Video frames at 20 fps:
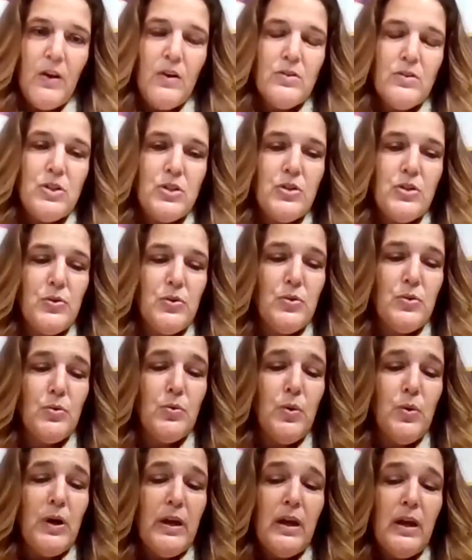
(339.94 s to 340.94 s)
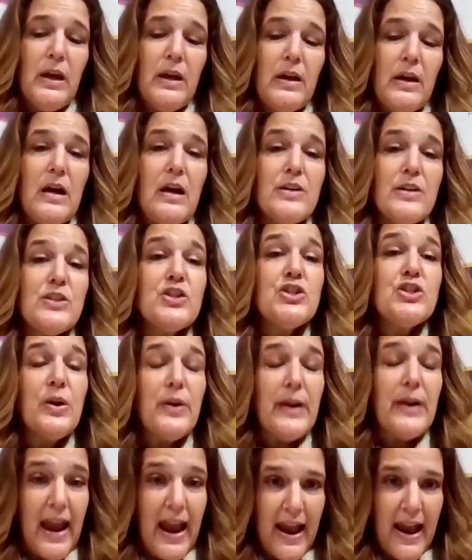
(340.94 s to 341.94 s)
to
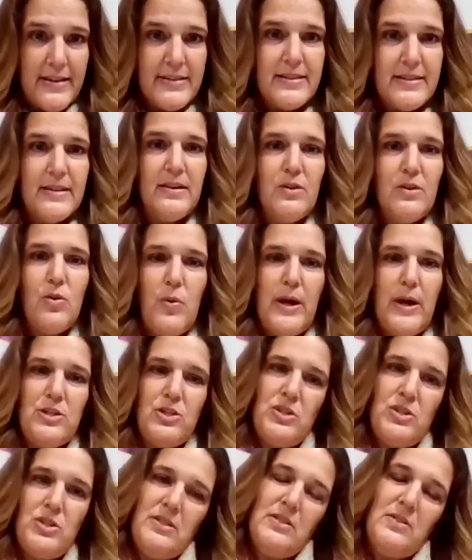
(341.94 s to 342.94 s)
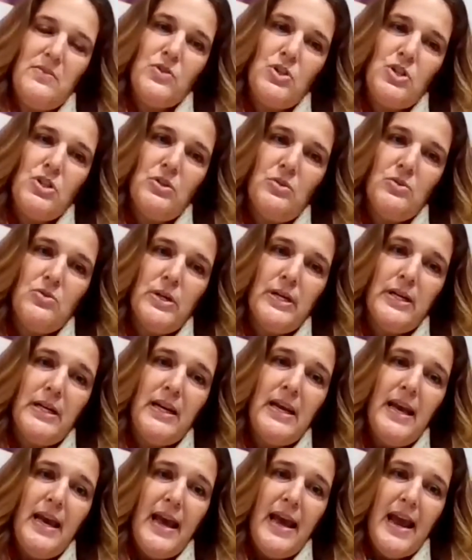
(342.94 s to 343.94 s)
start asking questions of children
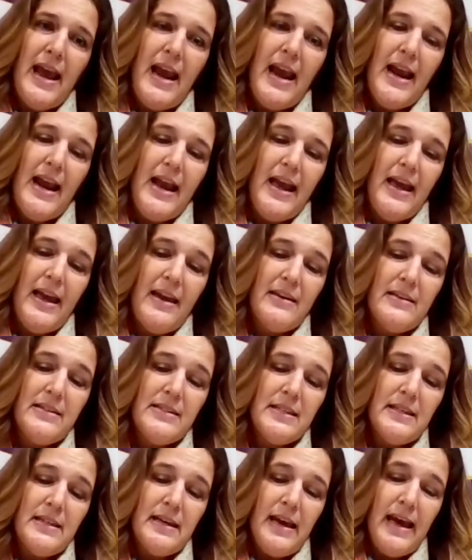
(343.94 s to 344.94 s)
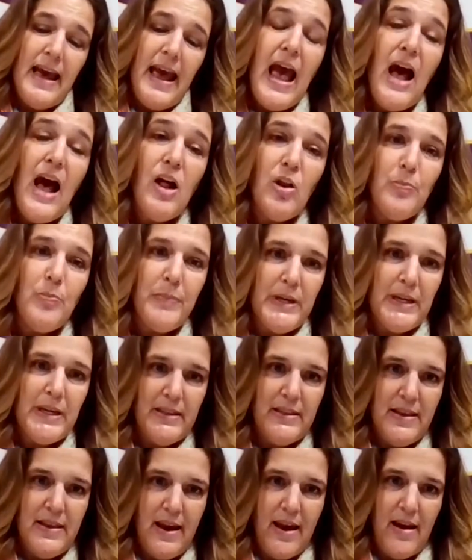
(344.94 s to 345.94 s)
and
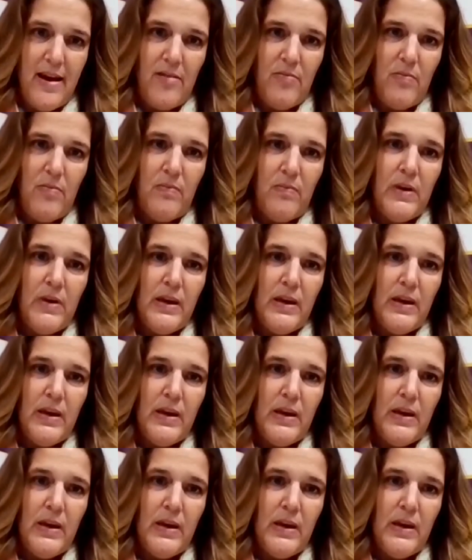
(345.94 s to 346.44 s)
helping them